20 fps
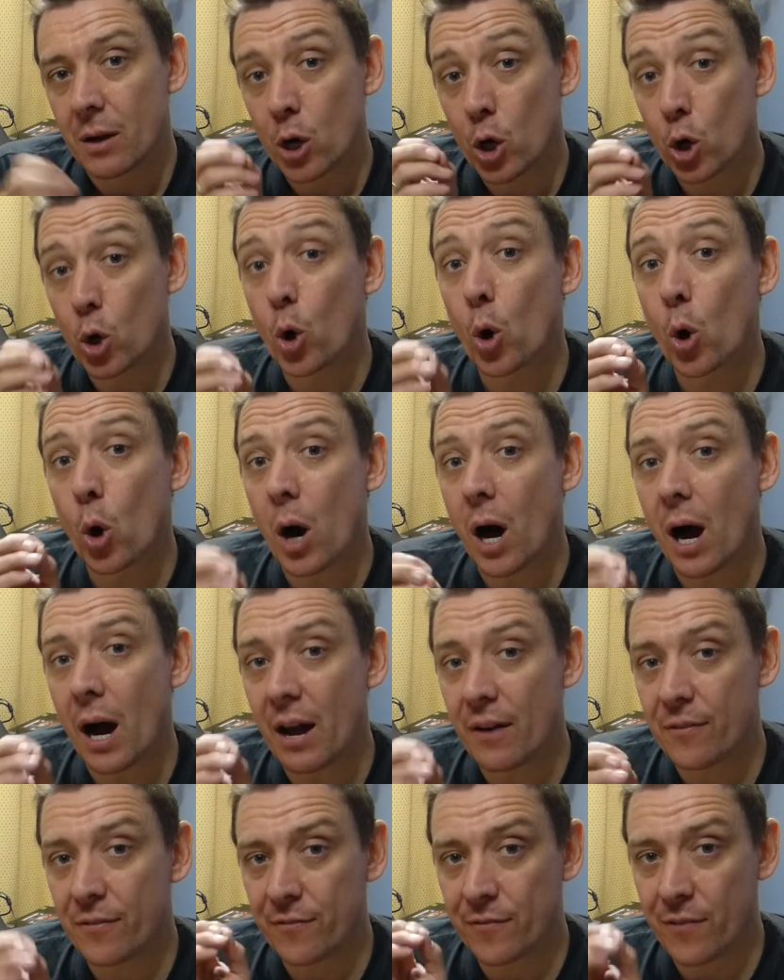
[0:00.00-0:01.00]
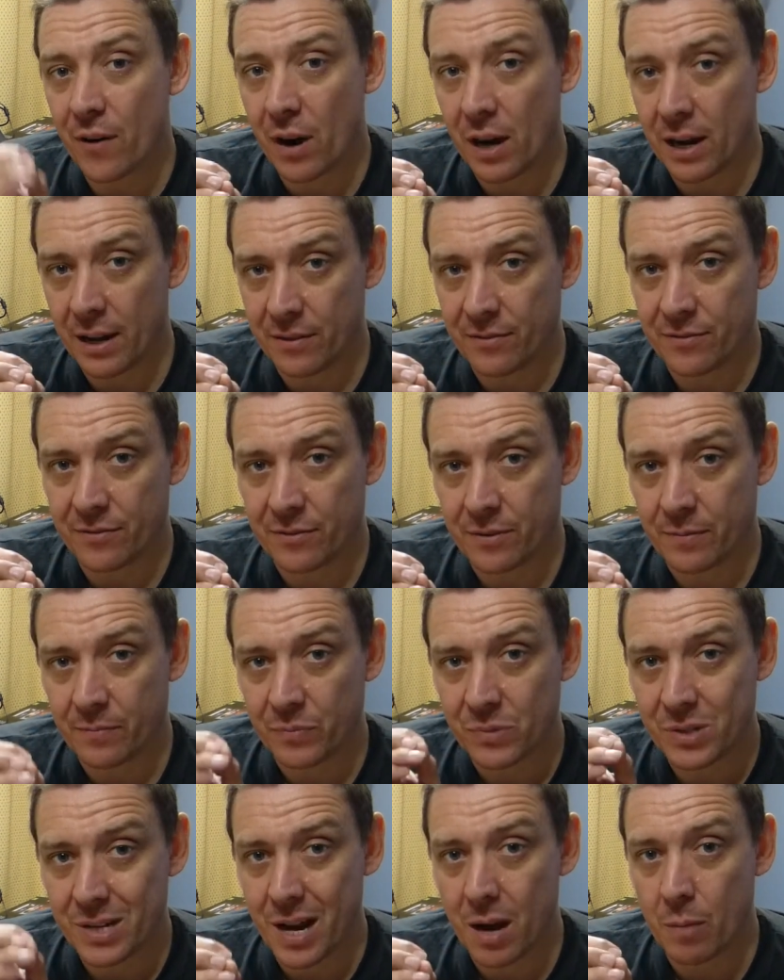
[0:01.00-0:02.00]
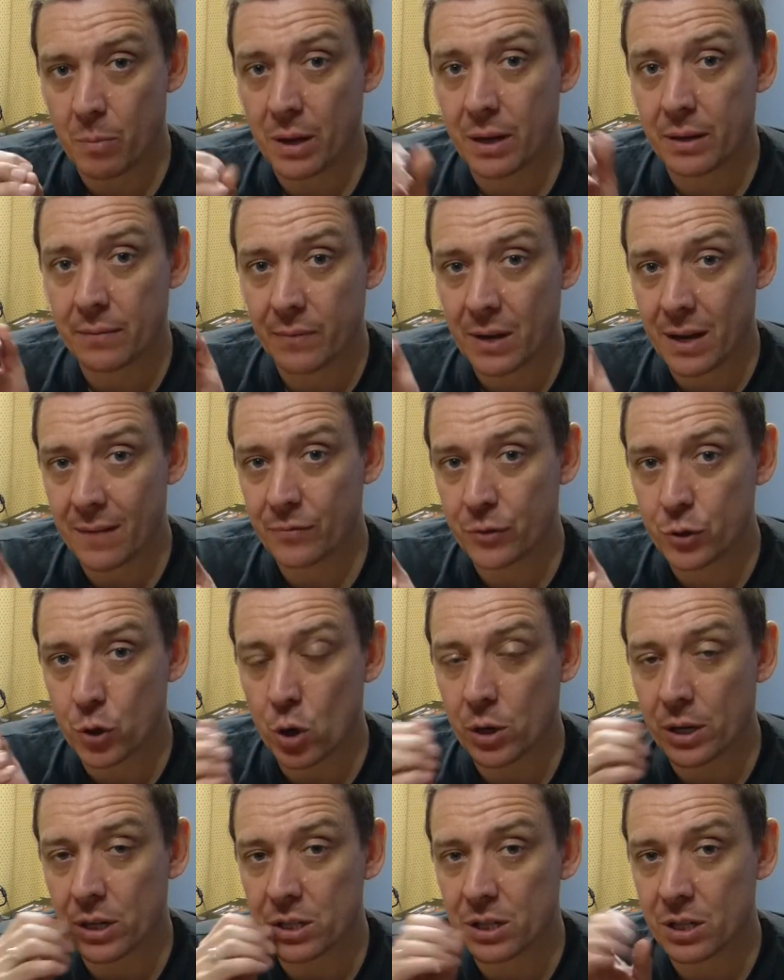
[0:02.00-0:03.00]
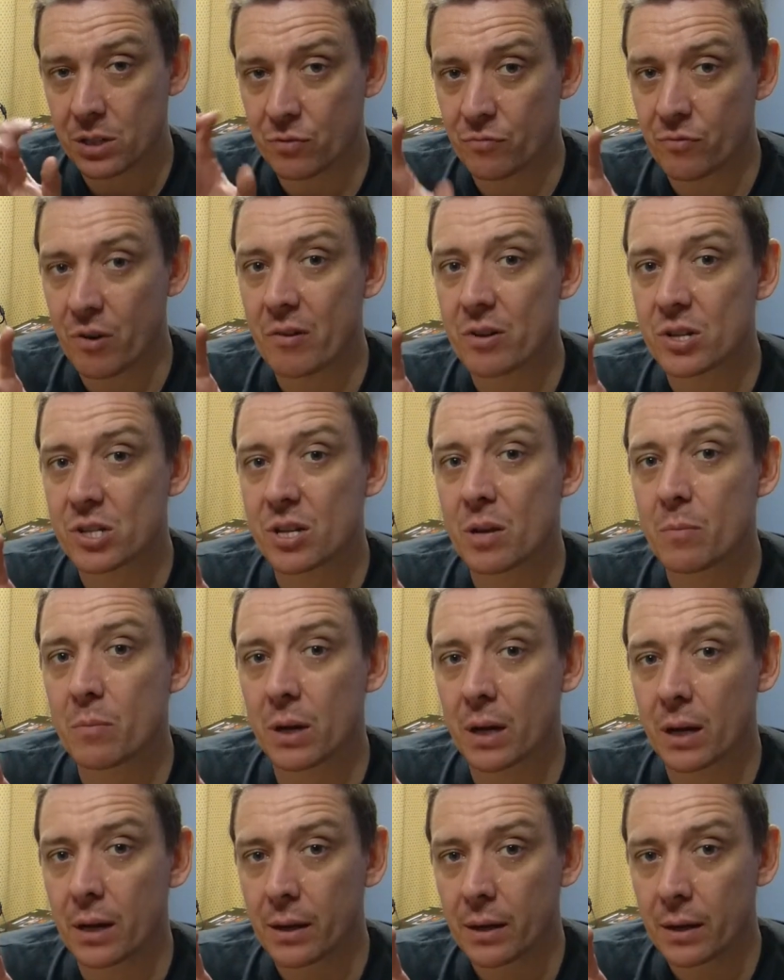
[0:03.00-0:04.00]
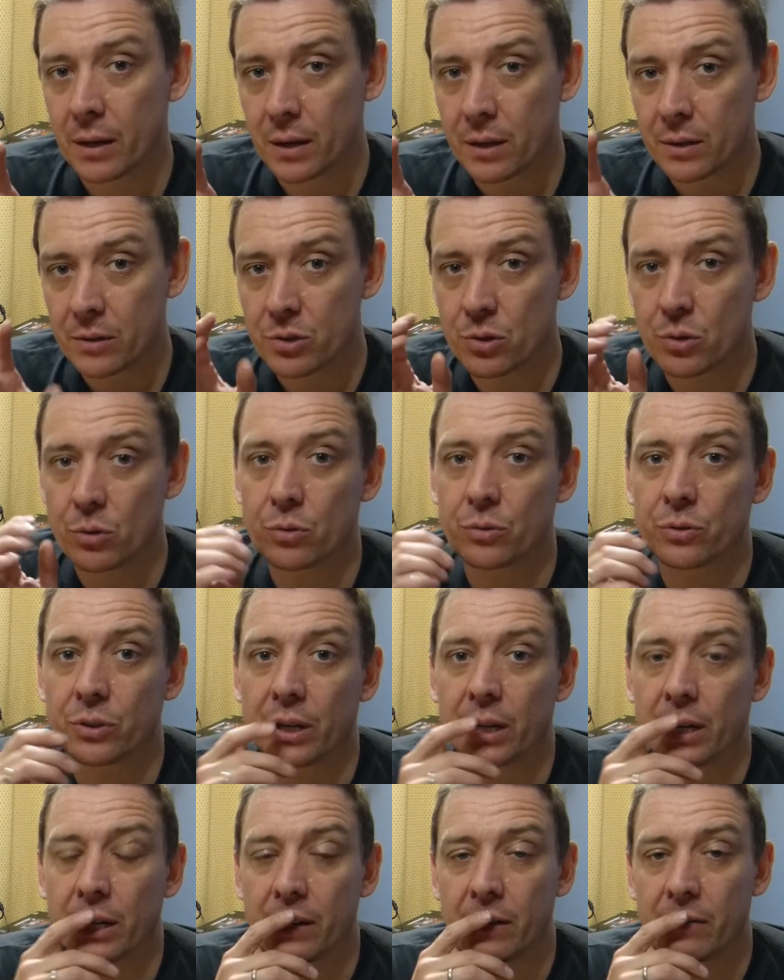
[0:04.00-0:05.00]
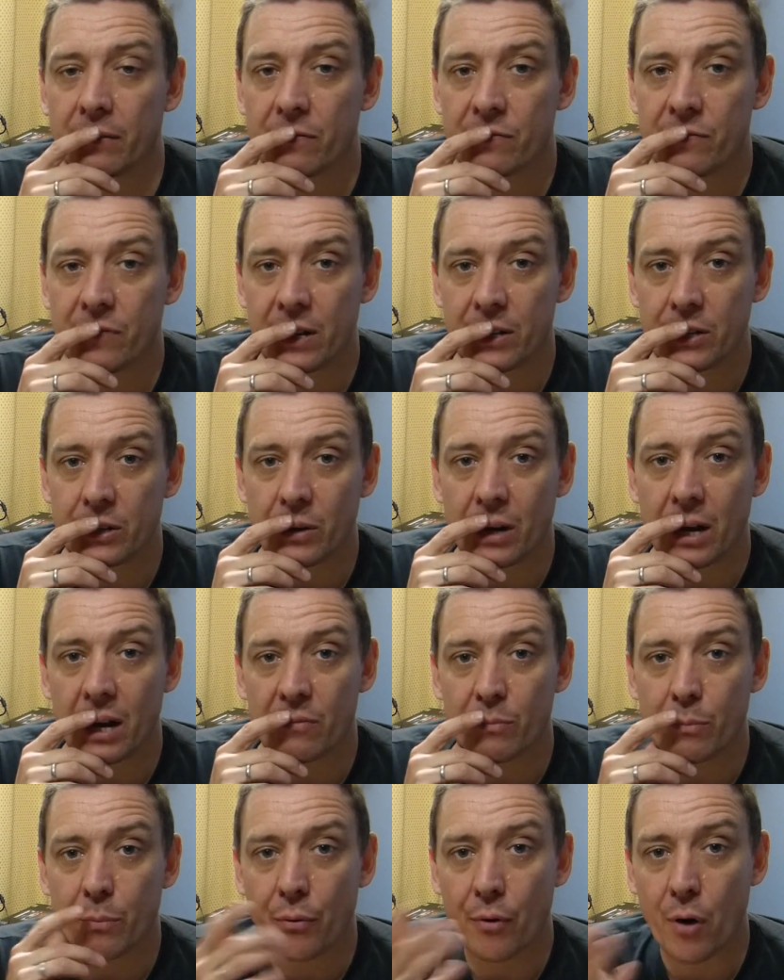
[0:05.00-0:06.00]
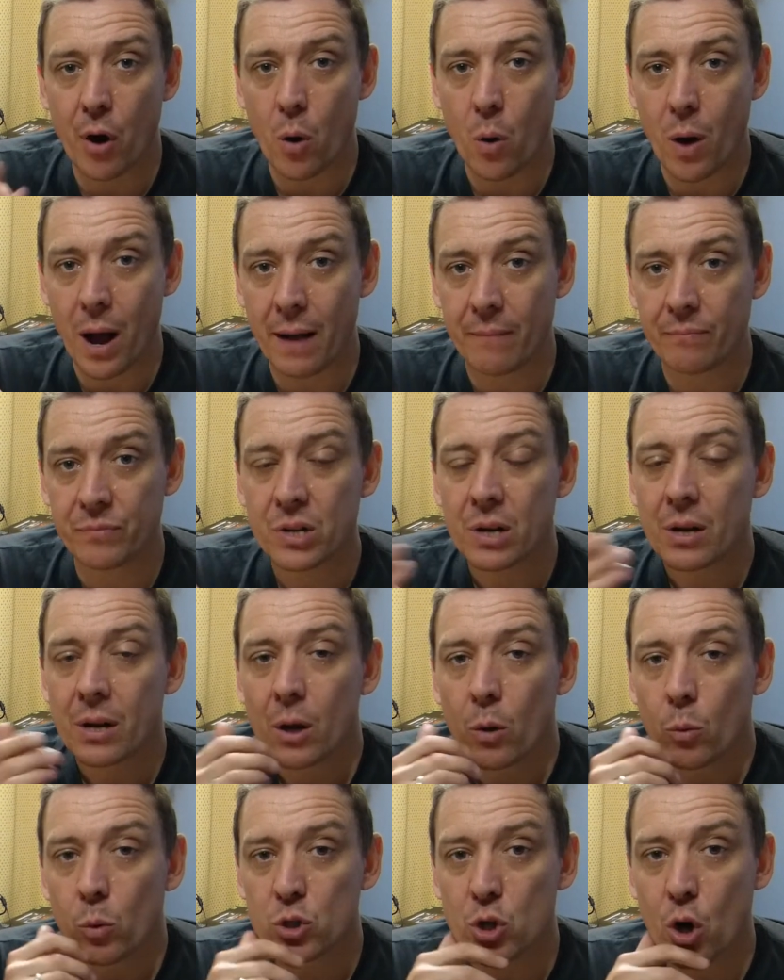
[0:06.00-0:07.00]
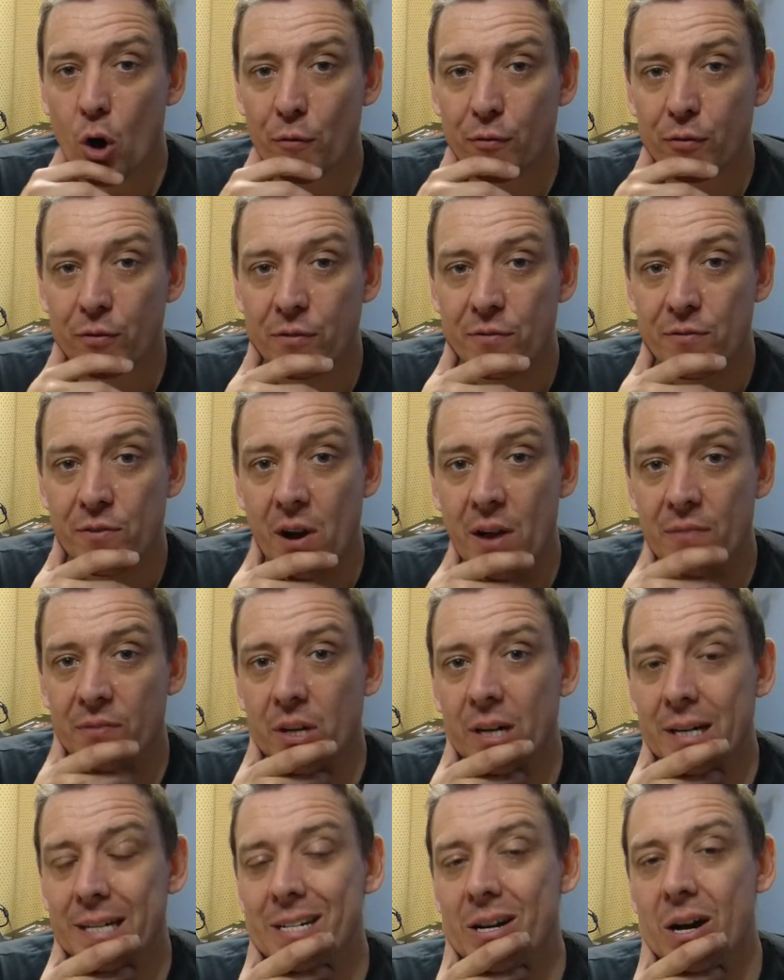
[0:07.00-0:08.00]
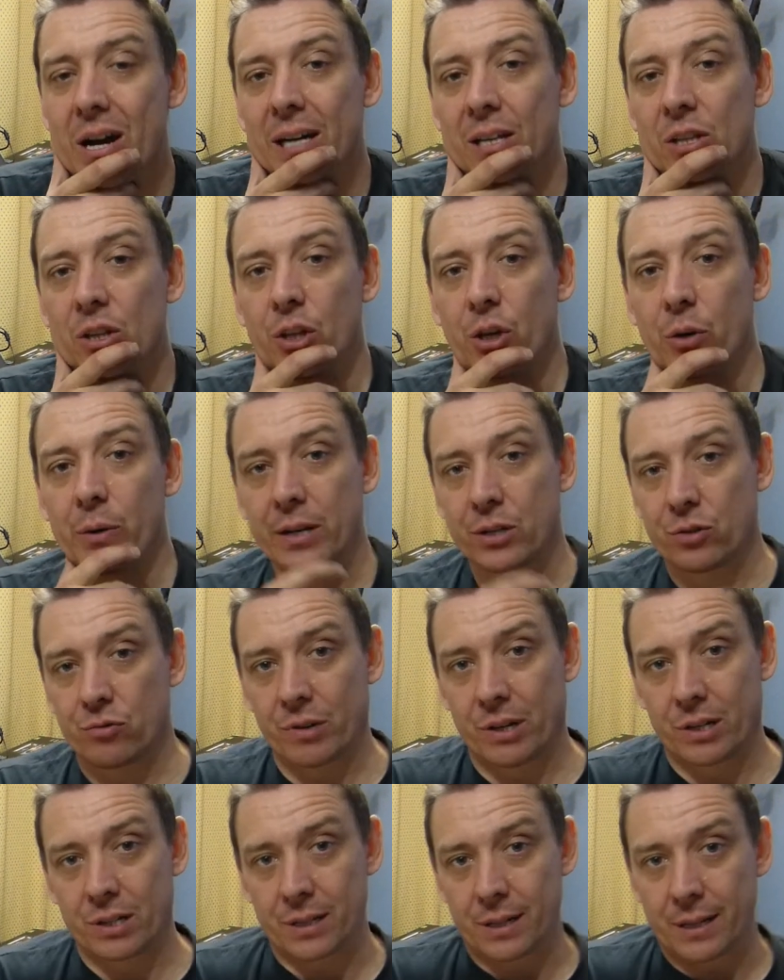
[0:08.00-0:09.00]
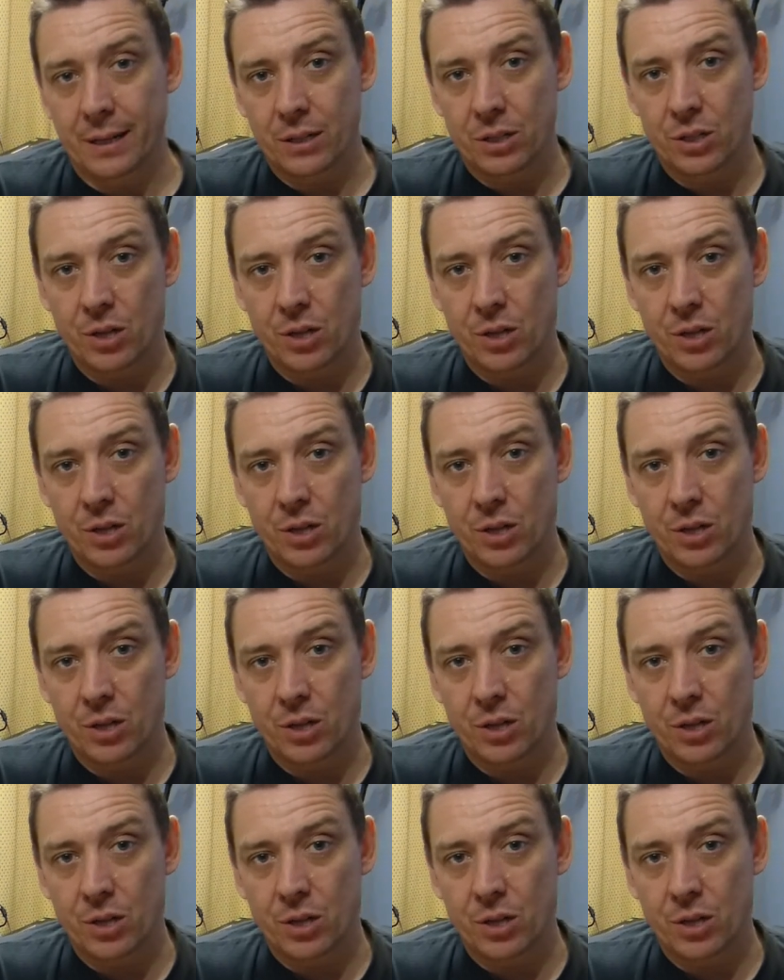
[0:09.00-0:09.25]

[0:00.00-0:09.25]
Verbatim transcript: Core i5 tablet and docking station, very similar to the Venue 11 Pro, and was offered 599 in the US recently.